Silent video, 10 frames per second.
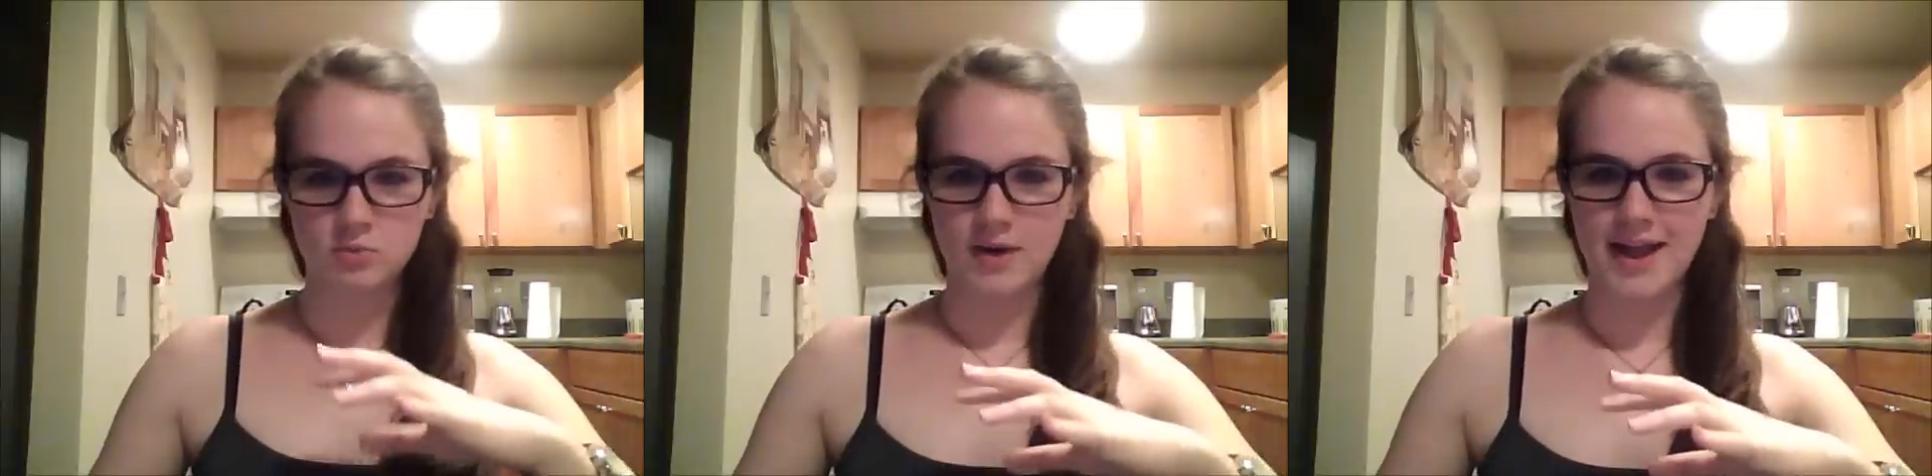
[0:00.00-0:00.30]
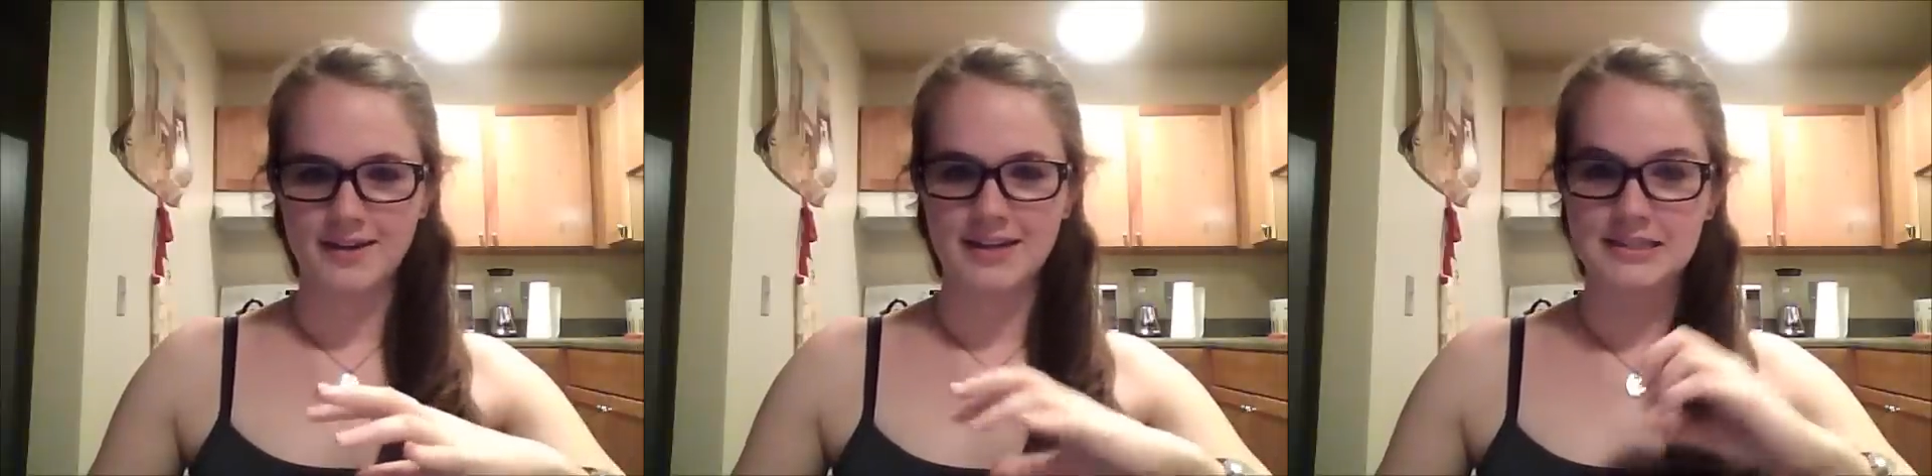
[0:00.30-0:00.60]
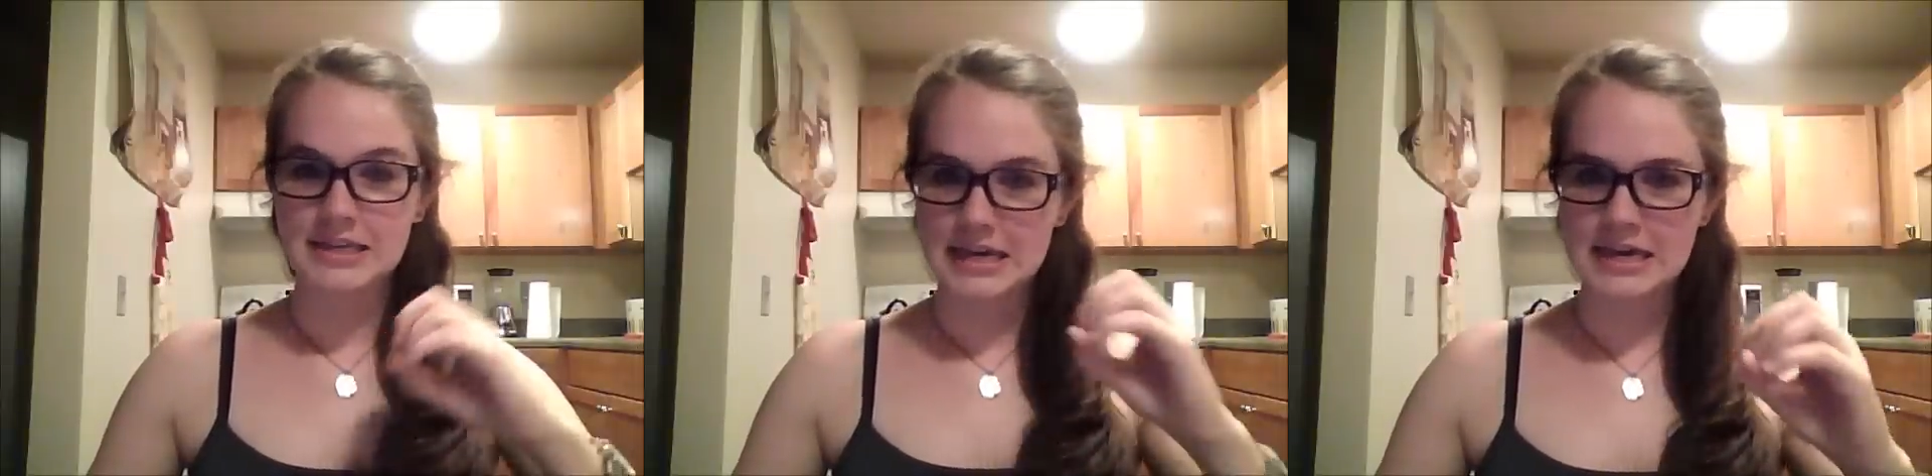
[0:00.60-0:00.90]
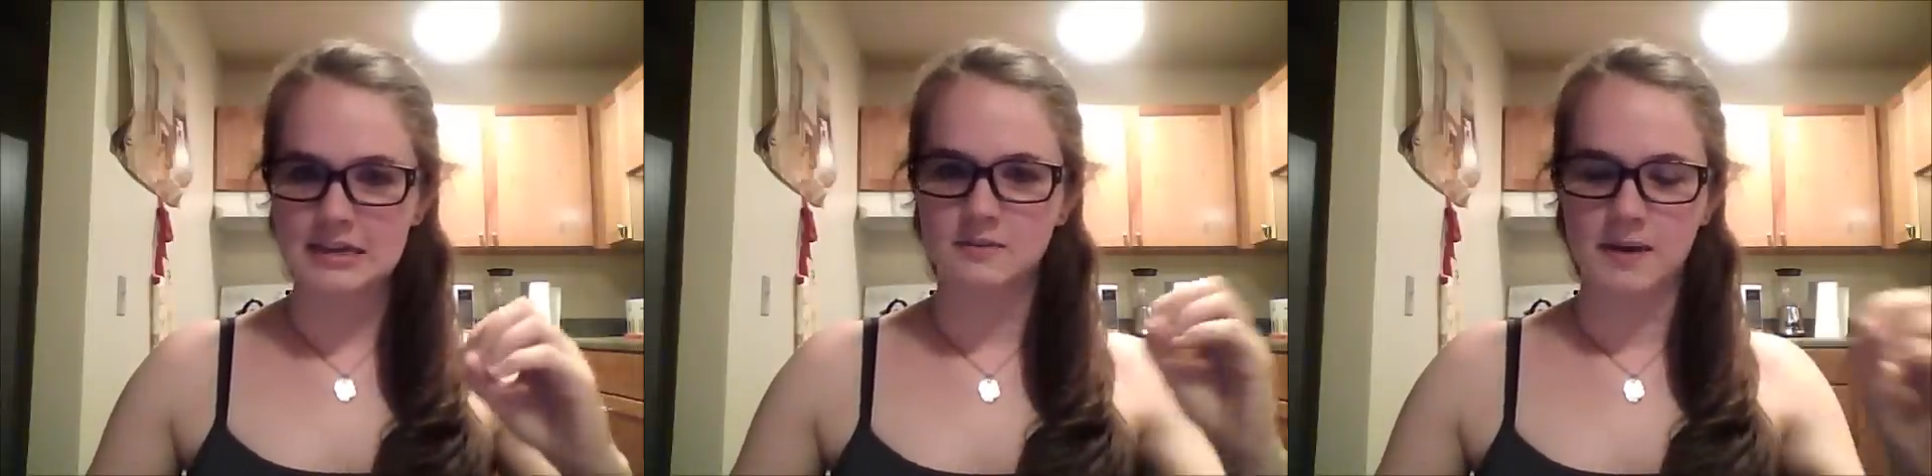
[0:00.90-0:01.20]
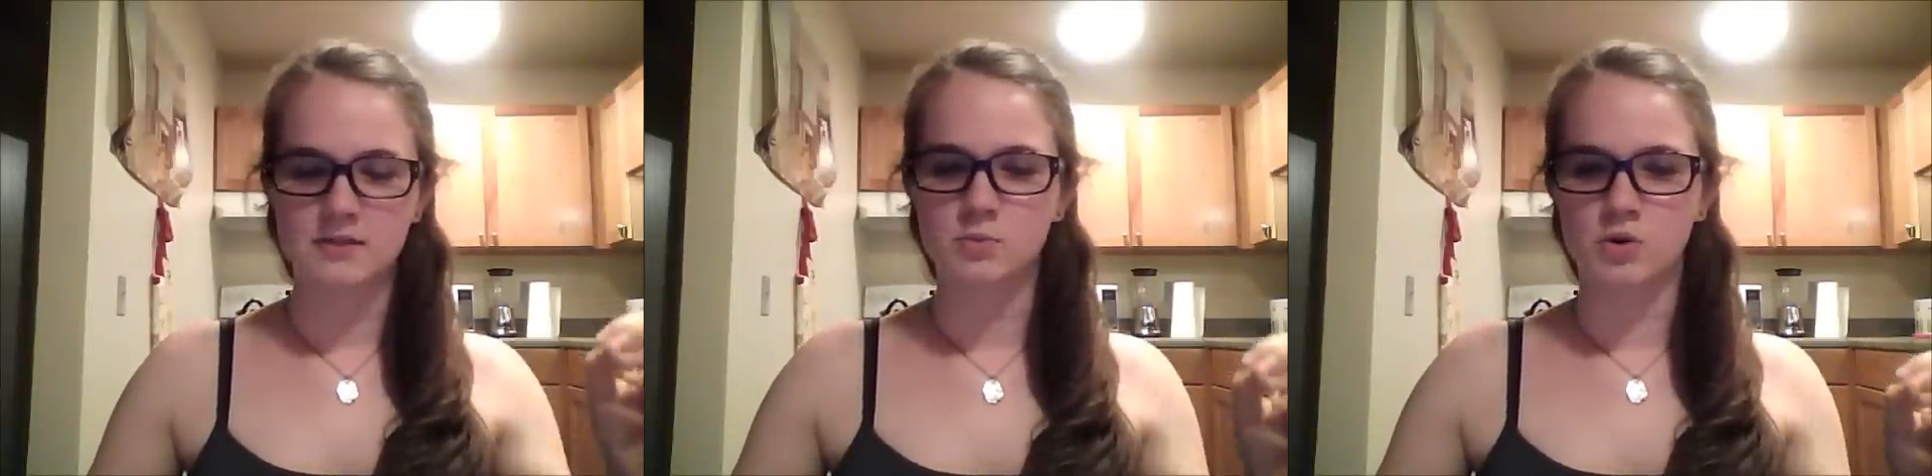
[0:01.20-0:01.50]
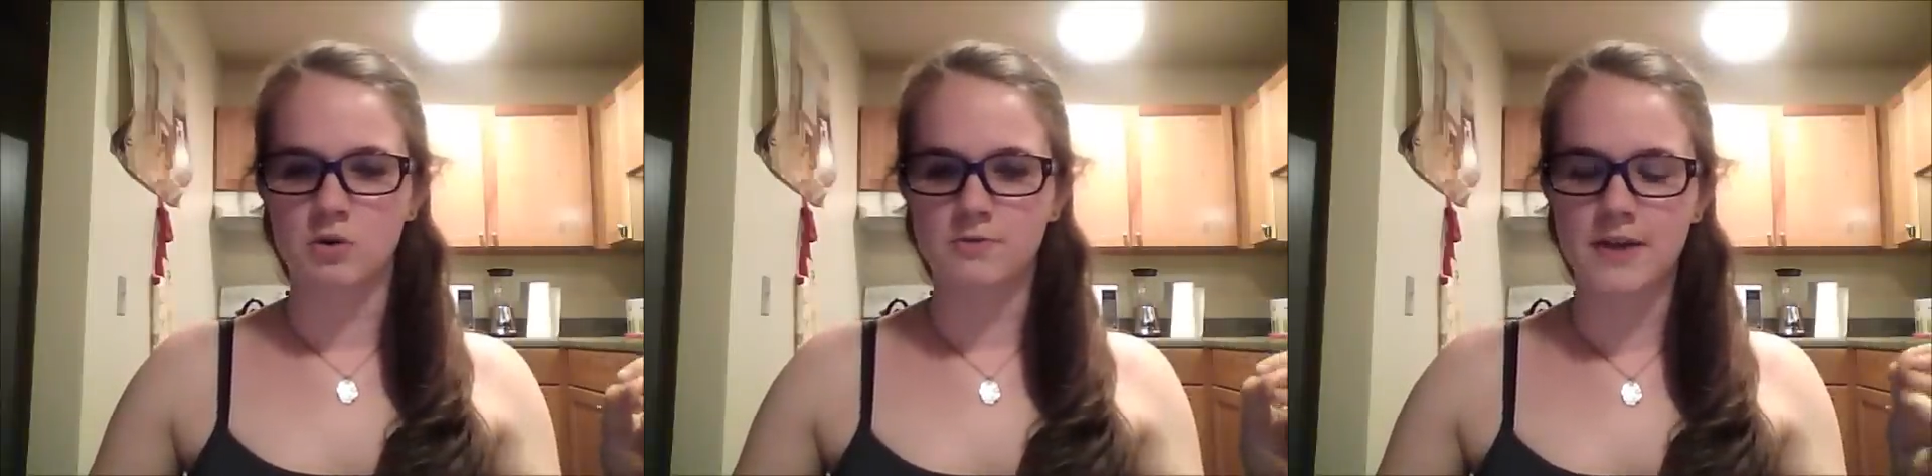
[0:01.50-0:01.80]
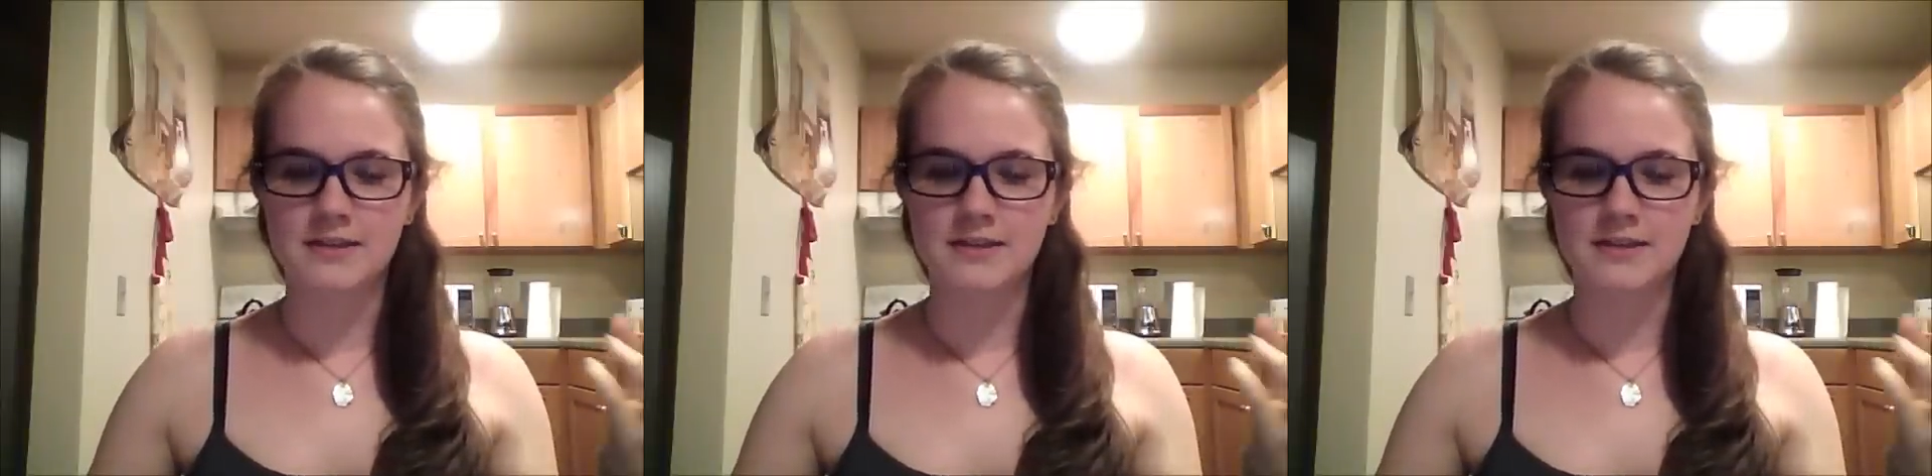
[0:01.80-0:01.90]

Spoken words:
Red gets eaten by the wolf,